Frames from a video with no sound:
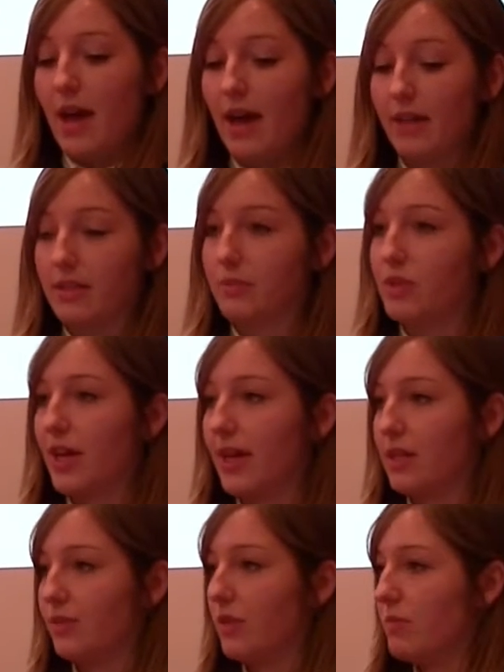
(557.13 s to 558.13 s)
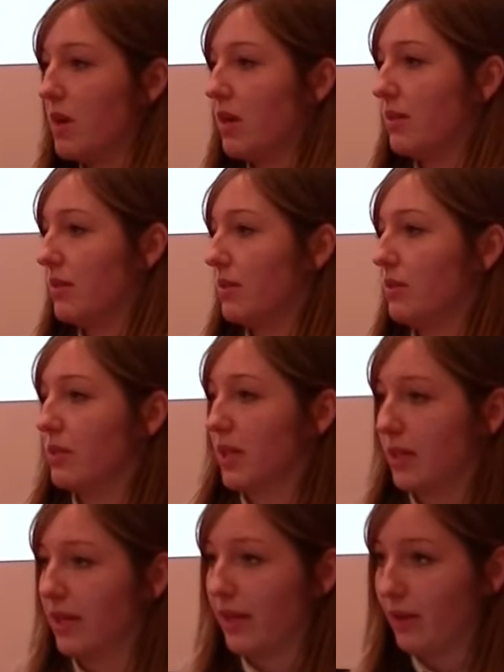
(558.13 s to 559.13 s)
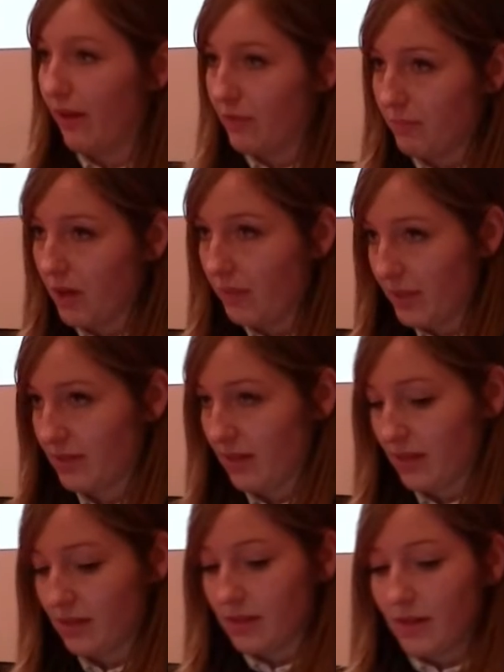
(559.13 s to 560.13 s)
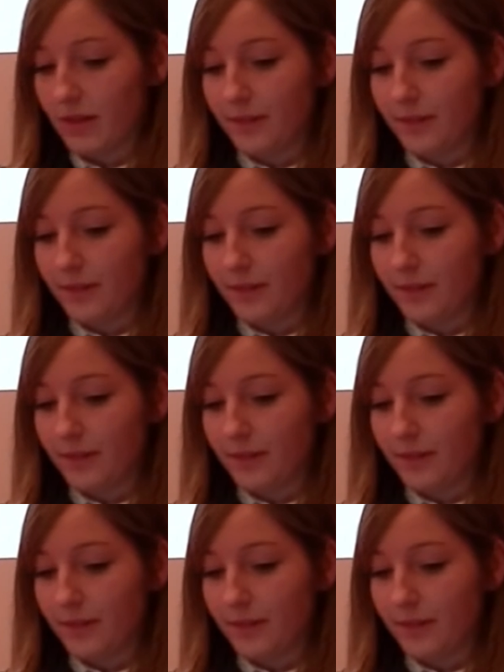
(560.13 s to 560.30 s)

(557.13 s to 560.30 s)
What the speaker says: and some chairs for a market stall, suddenly you have a business.